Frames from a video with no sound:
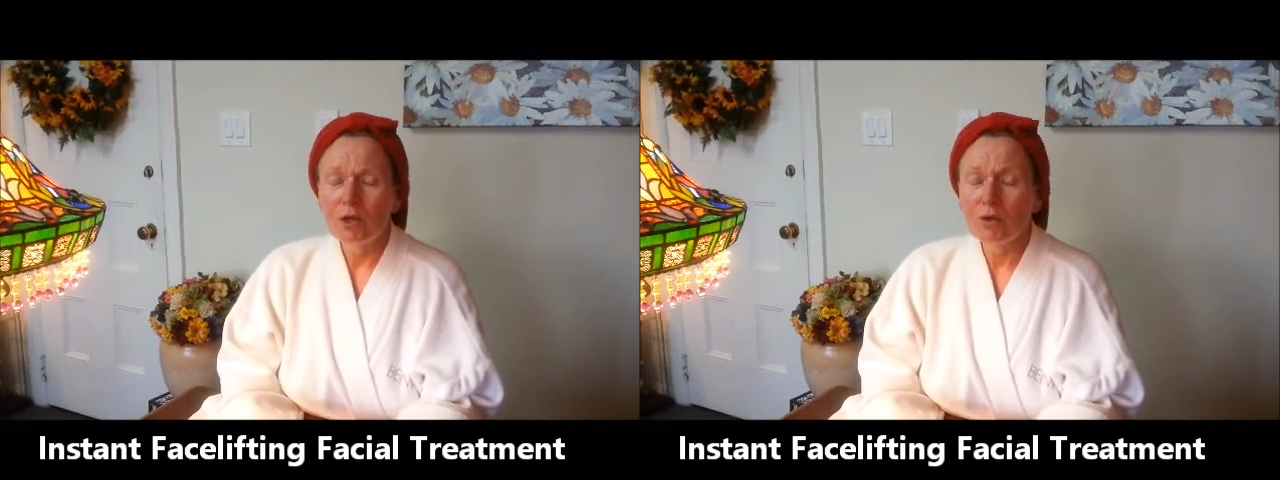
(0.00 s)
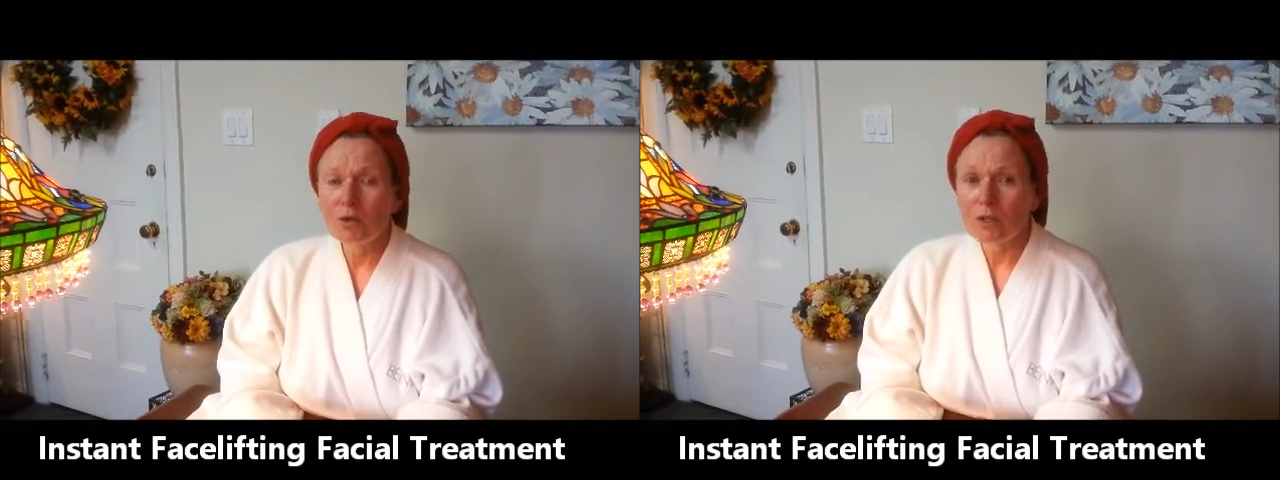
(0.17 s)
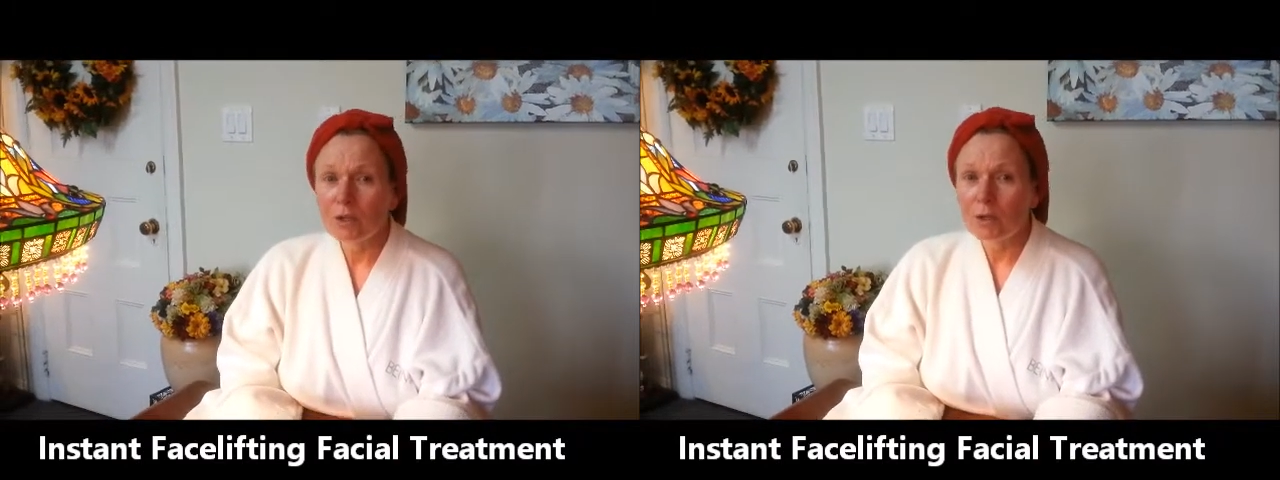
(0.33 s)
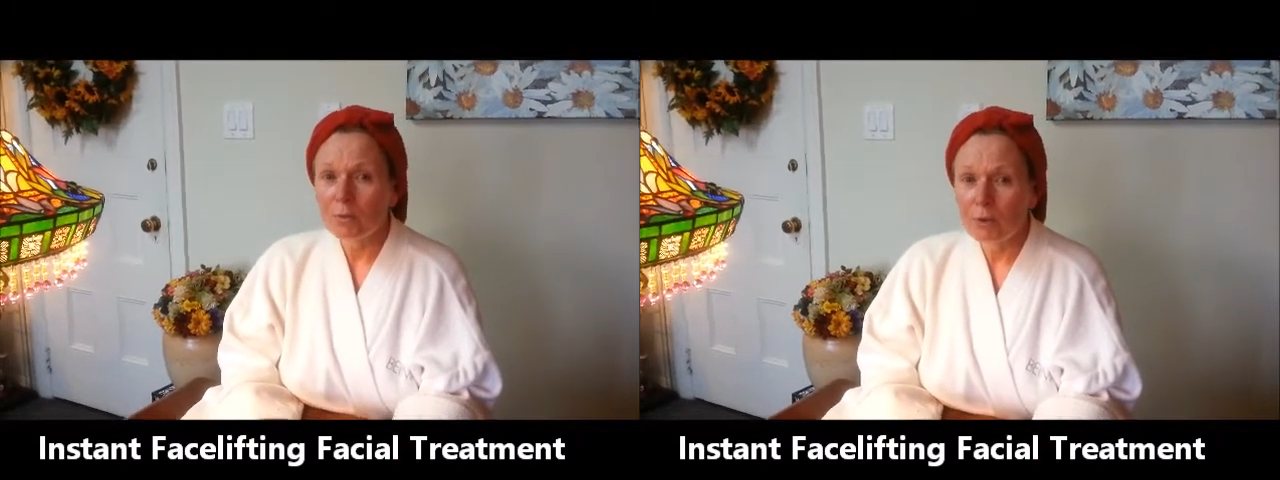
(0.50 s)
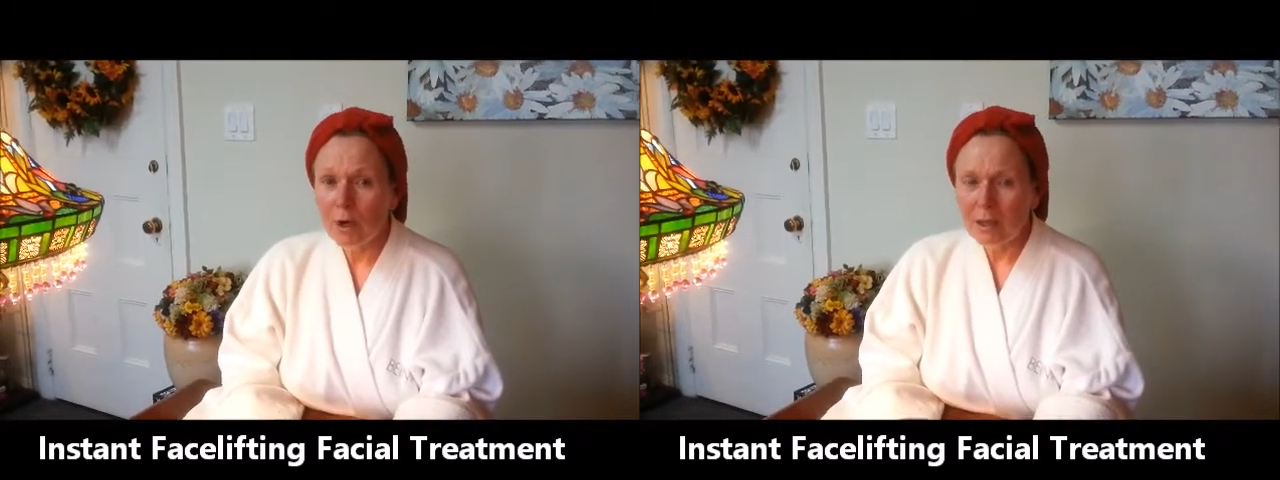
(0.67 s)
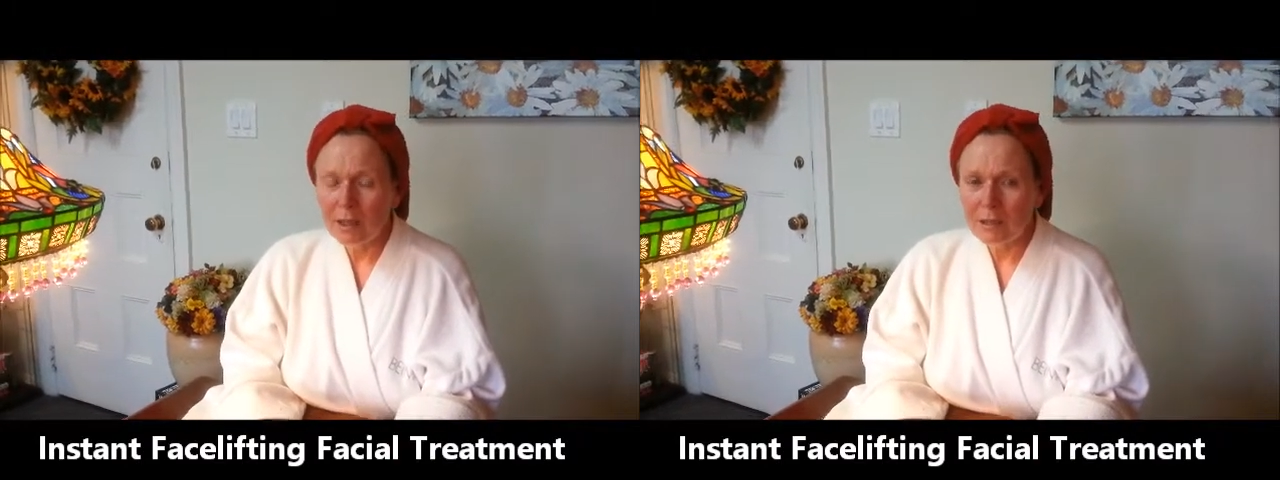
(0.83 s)
using good
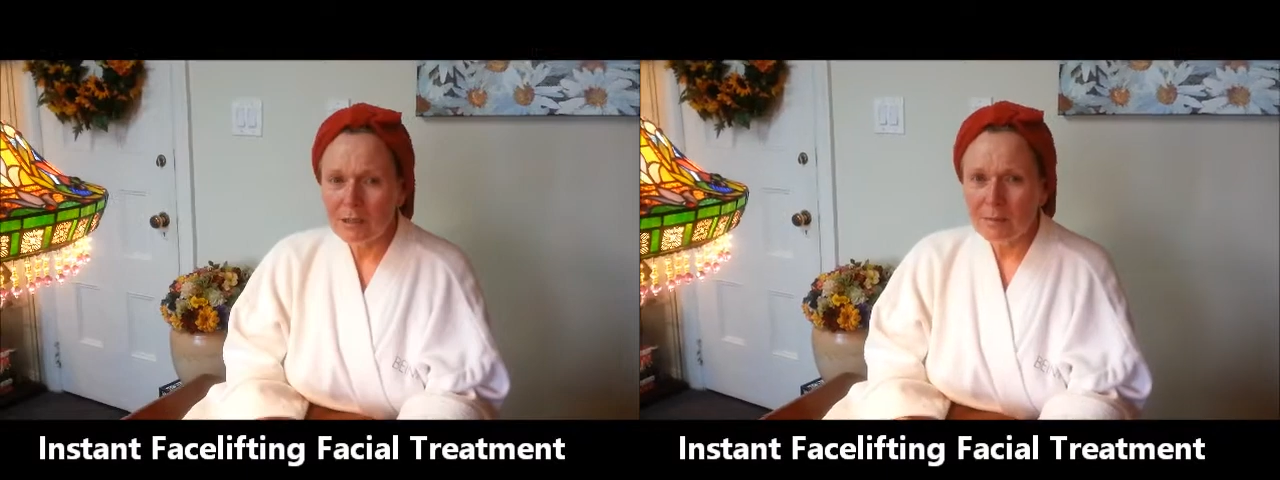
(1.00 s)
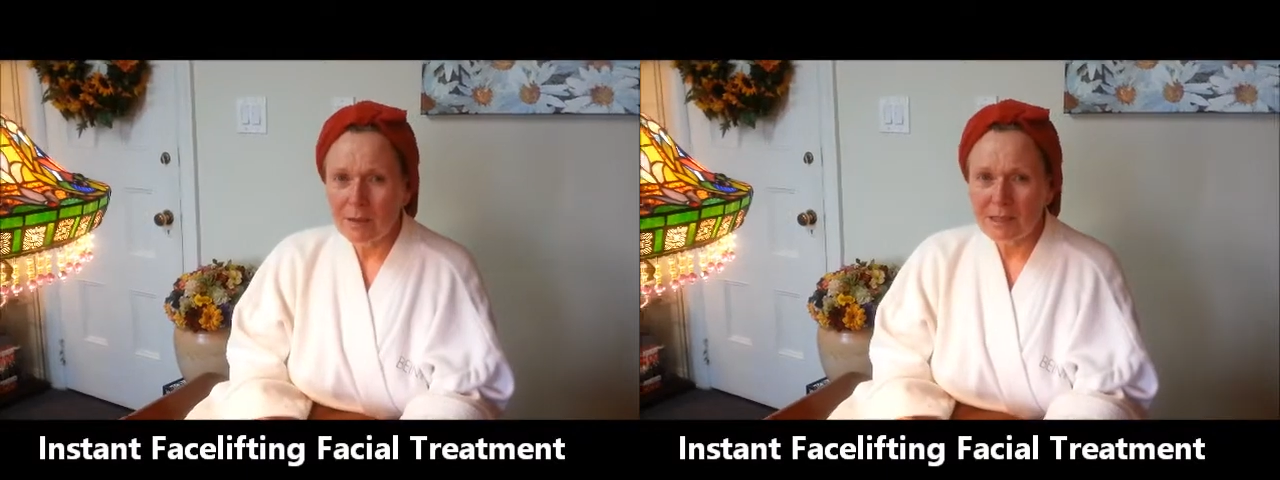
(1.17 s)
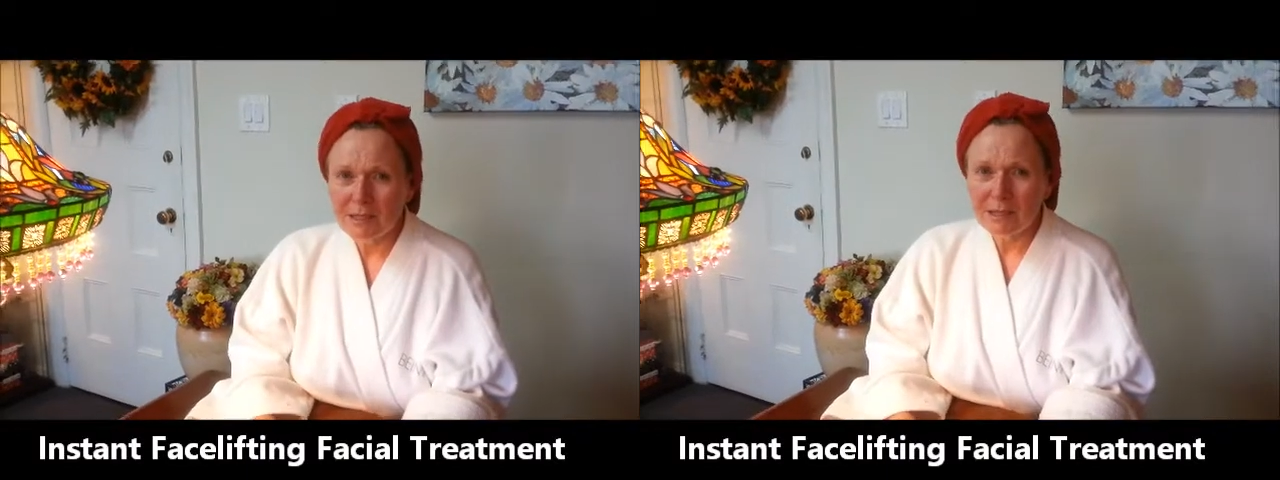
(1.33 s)
products on my